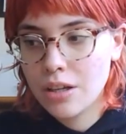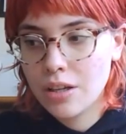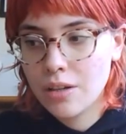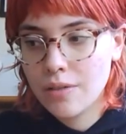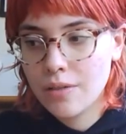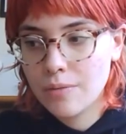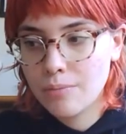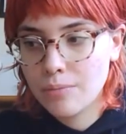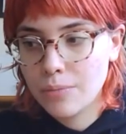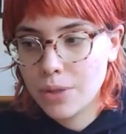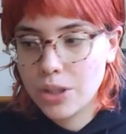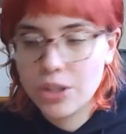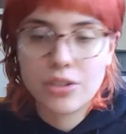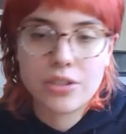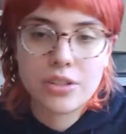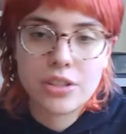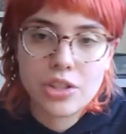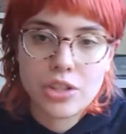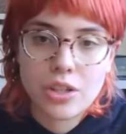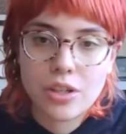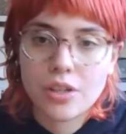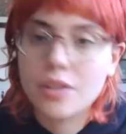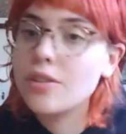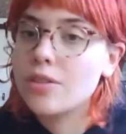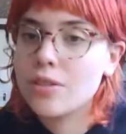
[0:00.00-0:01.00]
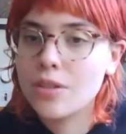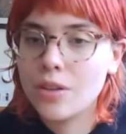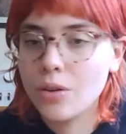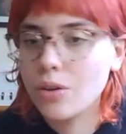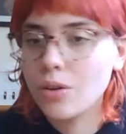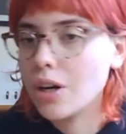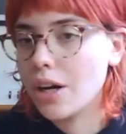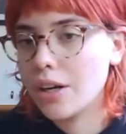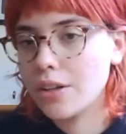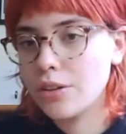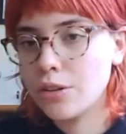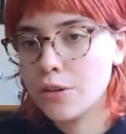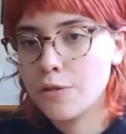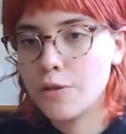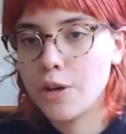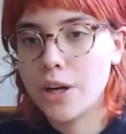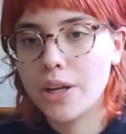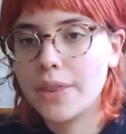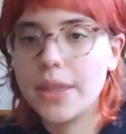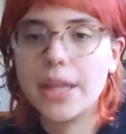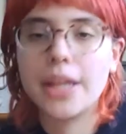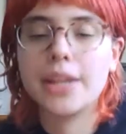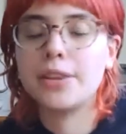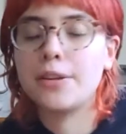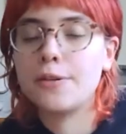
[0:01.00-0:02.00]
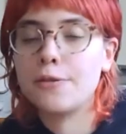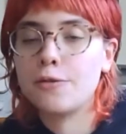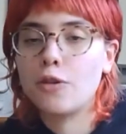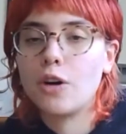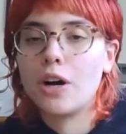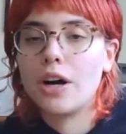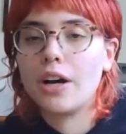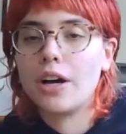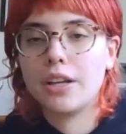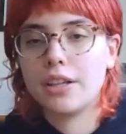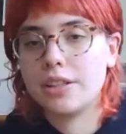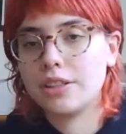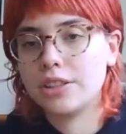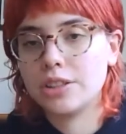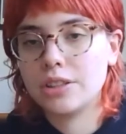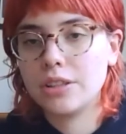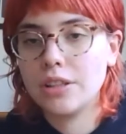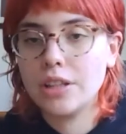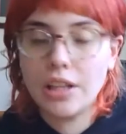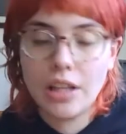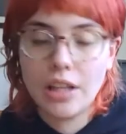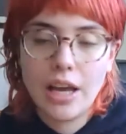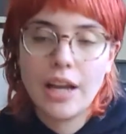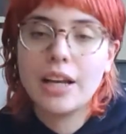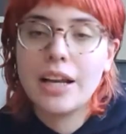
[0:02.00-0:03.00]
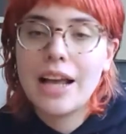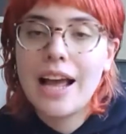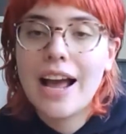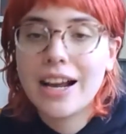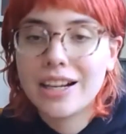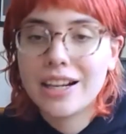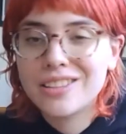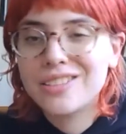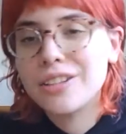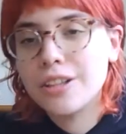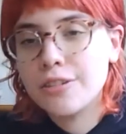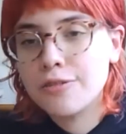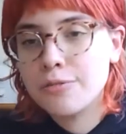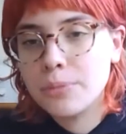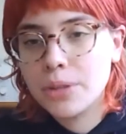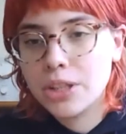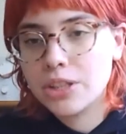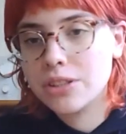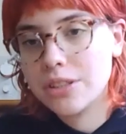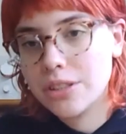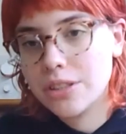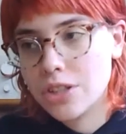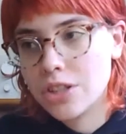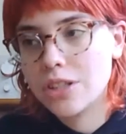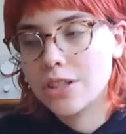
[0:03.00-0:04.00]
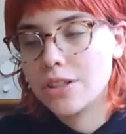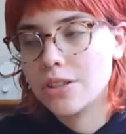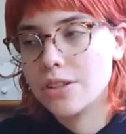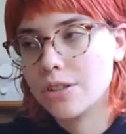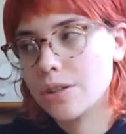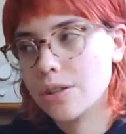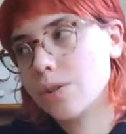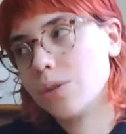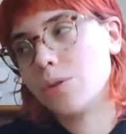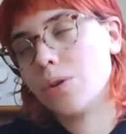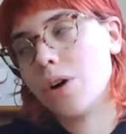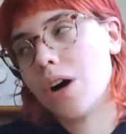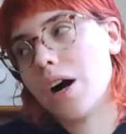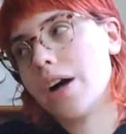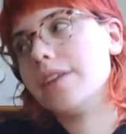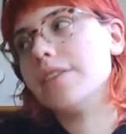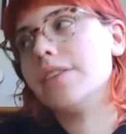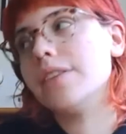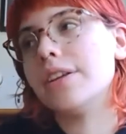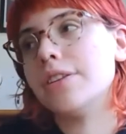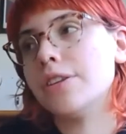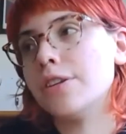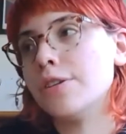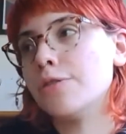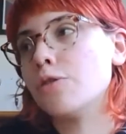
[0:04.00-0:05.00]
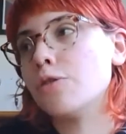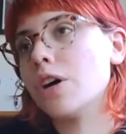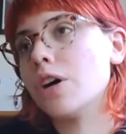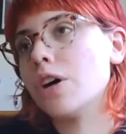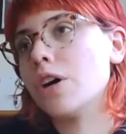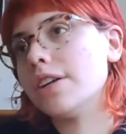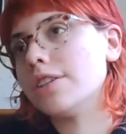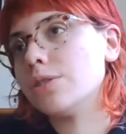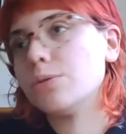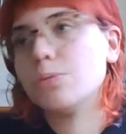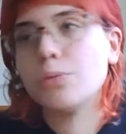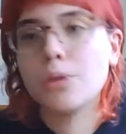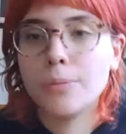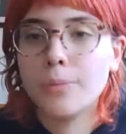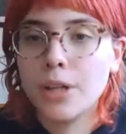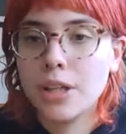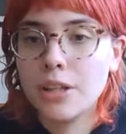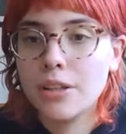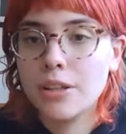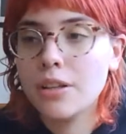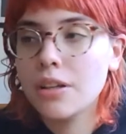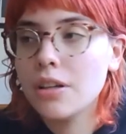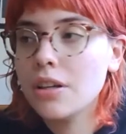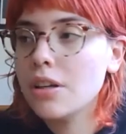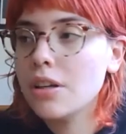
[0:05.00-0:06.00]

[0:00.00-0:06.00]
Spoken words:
musicians who kind of identify as like active musicians who identify as women.